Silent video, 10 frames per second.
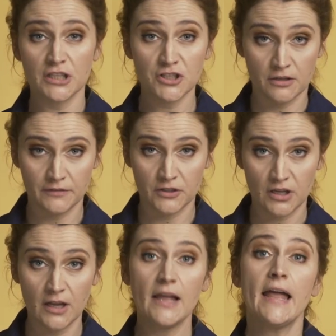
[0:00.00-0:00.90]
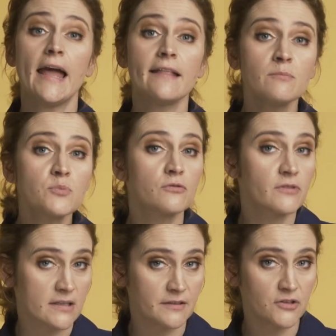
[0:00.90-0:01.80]
teaching feature and improve
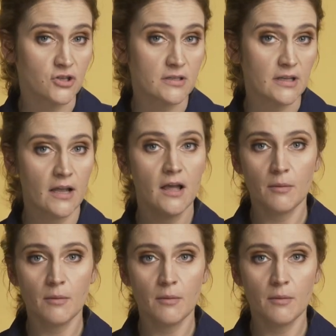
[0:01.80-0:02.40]
class efficiency.